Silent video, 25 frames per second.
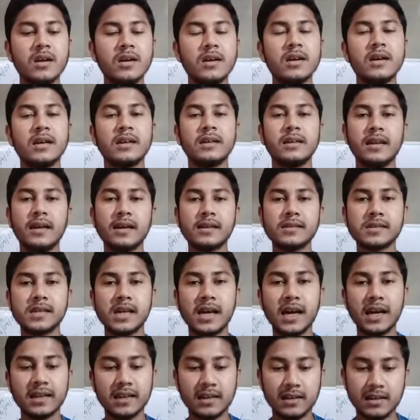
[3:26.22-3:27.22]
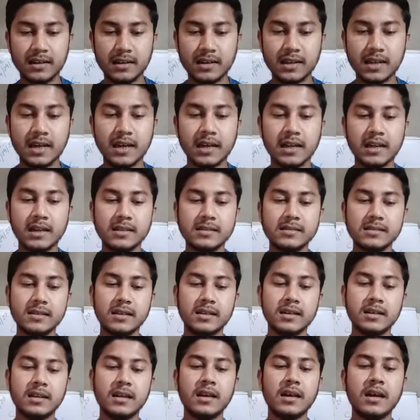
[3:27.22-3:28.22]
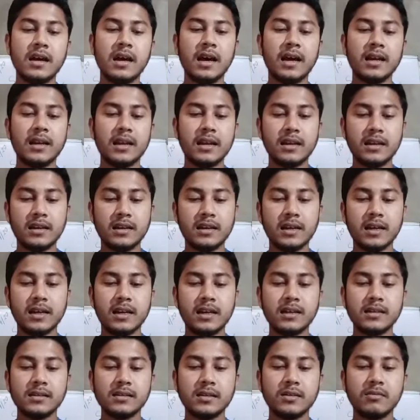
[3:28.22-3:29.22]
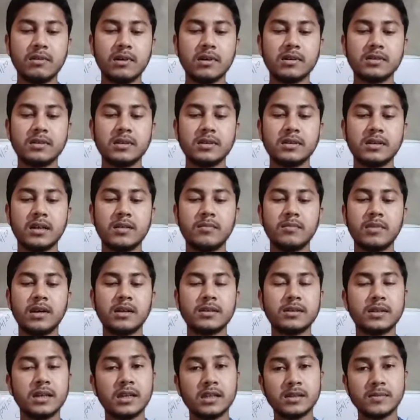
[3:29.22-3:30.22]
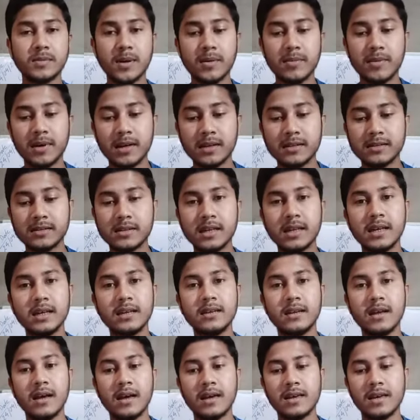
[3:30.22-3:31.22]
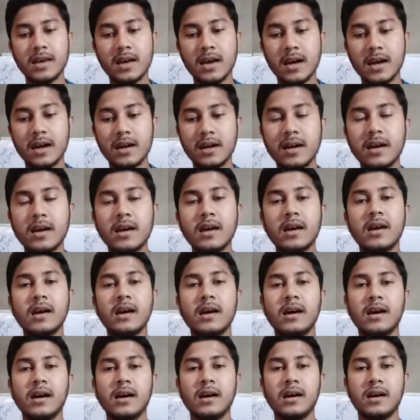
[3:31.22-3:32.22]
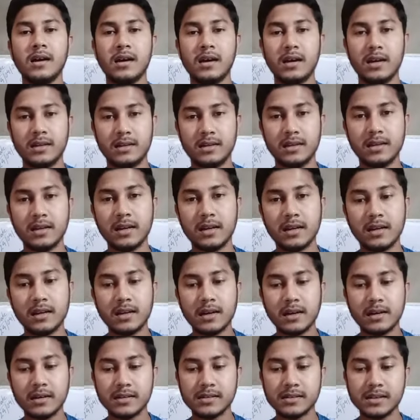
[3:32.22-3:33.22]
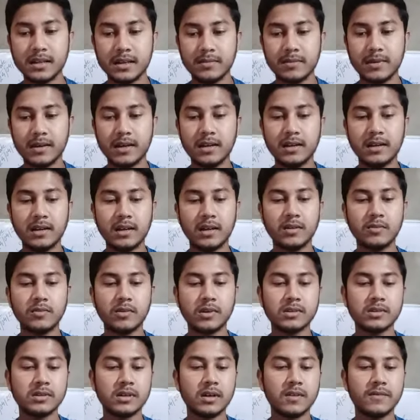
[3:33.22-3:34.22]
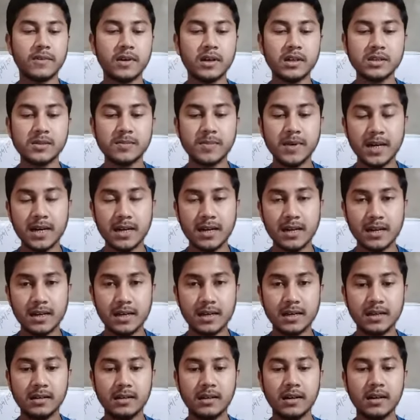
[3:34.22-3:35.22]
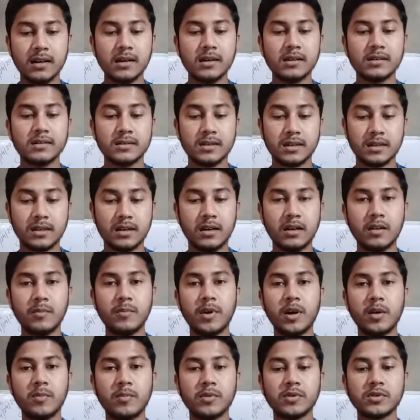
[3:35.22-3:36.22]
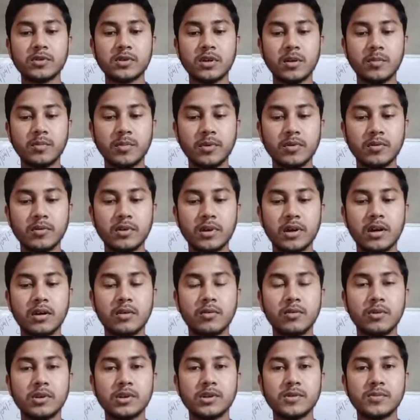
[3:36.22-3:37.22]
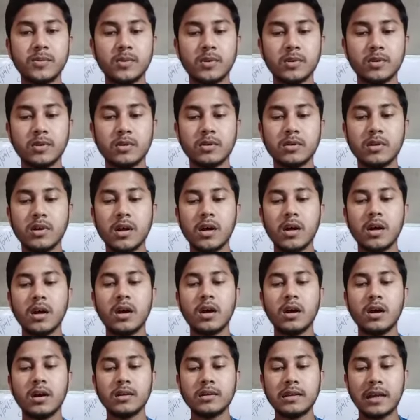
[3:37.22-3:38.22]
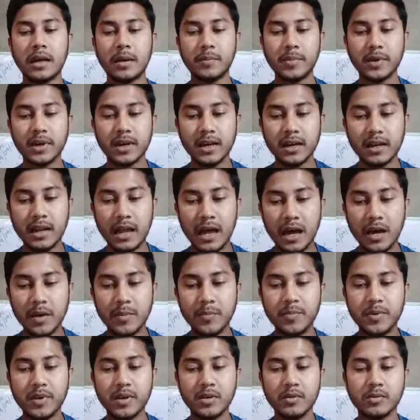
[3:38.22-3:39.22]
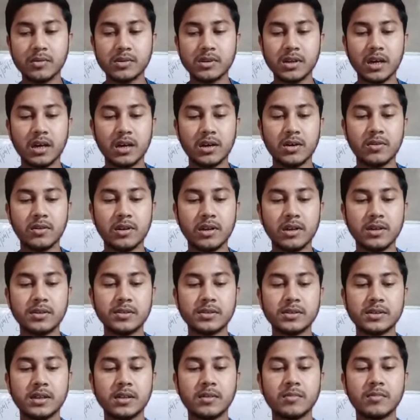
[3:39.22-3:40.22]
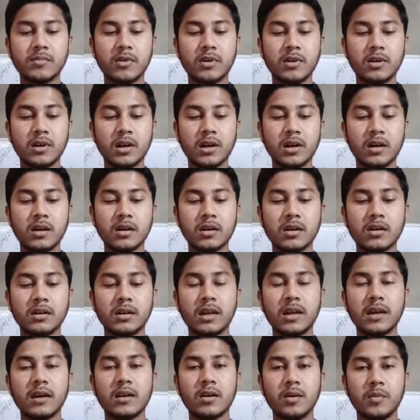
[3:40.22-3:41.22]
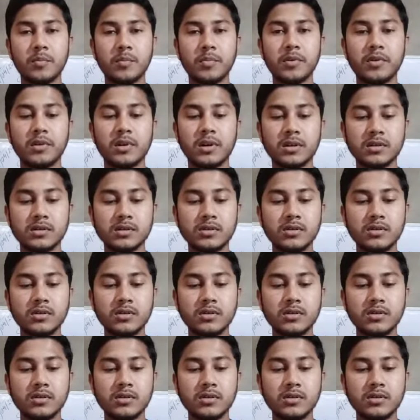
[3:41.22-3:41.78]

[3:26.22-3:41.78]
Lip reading: Next, analytical engine. Analytical engine was designed by Charles Babbage in the year 1837. It was the first mechanical general purpose computer which followed typical IPO cycle used in modern day computers.